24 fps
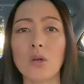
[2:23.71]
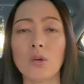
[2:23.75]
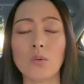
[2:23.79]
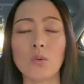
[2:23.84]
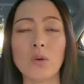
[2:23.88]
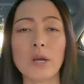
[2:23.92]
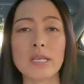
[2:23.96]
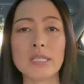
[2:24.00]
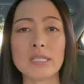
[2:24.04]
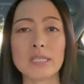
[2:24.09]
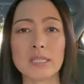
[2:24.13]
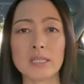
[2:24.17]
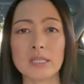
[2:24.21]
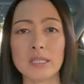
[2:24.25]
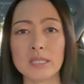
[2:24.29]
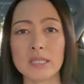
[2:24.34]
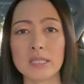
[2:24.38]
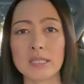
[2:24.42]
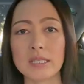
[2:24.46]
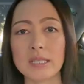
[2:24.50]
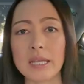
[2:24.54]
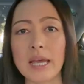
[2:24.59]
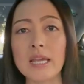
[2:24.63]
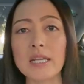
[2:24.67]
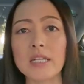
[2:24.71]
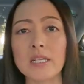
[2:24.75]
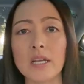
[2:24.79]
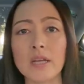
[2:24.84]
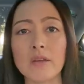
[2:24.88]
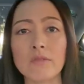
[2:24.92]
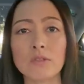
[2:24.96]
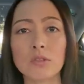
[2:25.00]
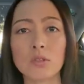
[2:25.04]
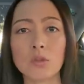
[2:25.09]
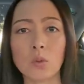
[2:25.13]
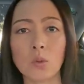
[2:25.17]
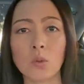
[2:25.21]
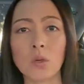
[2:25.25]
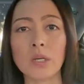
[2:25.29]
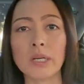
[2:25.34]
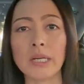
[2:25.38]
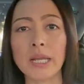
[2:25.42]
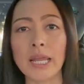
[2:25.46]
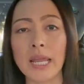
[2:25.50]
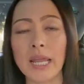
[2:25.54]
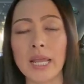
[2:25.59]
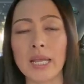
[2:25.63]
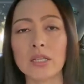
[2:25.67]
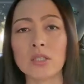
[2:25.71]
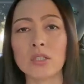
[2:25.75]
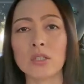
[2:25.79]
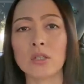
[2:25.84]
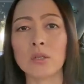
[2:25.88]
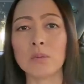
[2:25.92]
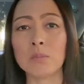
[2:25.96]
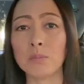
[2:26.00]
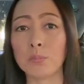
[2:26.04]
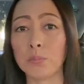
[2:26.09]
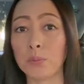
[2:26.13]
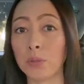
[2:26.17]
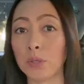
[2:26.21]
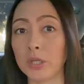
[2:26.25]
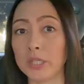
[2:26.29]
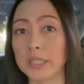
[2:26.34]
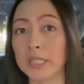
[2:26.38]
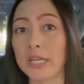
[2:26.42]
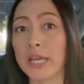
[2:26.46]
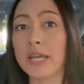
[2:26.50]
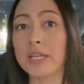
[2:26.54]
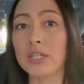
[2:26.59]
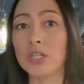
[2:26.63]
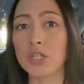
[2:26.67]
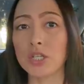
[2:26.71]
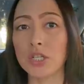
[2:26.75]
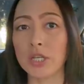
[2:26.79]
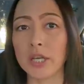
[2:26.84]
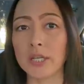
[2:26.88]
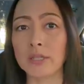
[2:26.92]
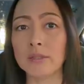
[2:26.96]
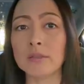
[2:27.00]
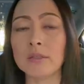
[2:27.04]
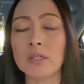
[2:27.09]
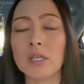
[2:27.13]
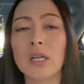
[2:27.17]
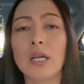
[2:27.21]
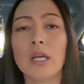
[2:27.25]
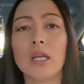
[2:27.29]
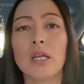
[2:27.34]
was the set of door handle protection